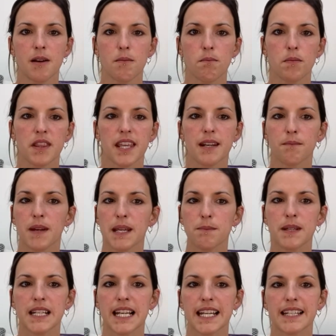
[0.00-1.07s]
But then
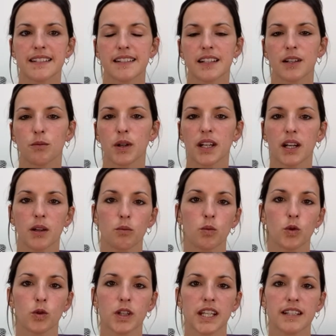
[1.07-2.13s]
maybe later when I'm
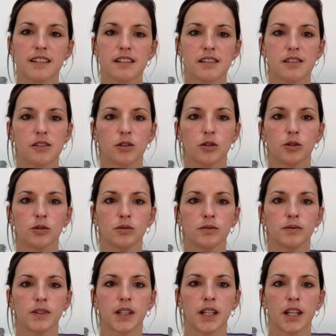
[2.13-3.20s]
walking to school,
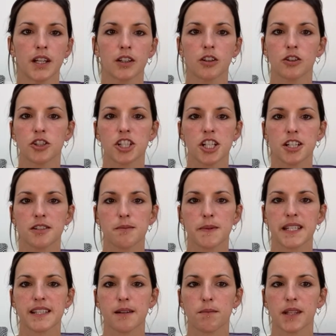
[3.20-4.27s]
God shows me
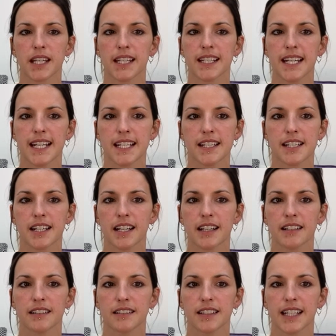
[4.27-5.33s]
something in nature
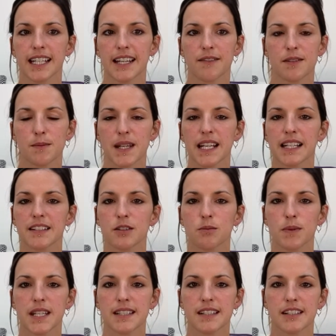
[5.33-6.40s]
and gives me a little
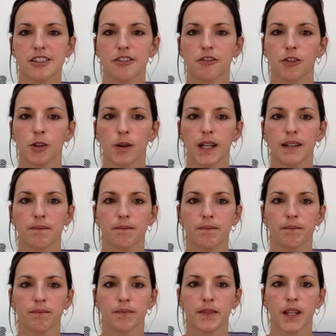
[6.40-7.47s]
message through it.
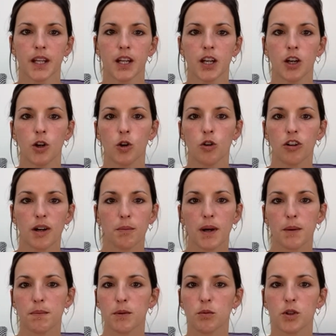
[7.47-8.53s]
Or I
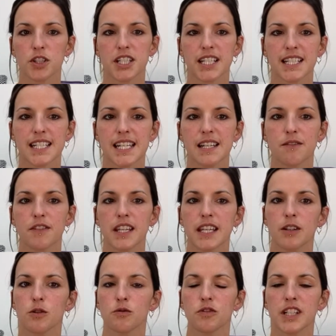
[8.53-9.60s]
might be watching TV
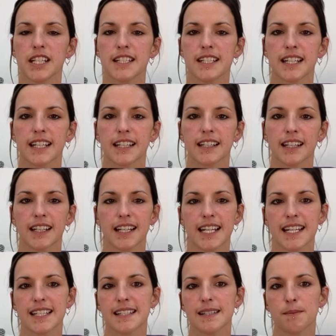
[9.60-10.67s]
or reading and
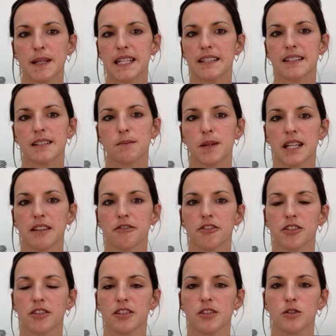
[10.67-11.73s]
he speaks to me
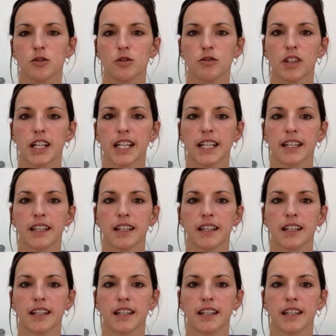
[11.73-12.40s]
through the story.